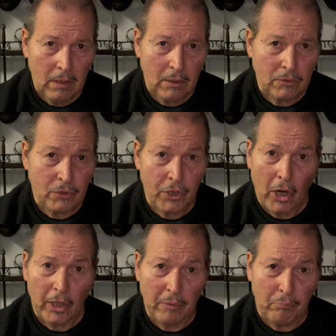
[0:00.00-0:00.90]
It's the
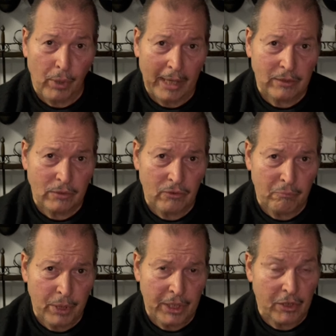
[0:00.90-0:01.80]
art and practice of
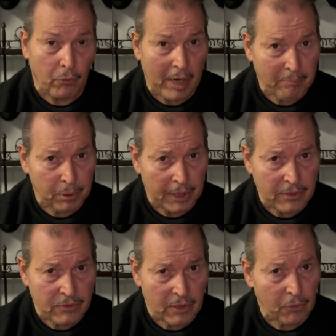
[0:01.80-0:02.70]
being in the right
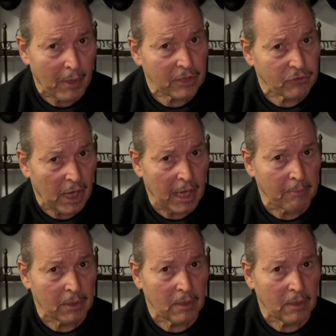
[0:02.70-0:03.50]
place at the right time.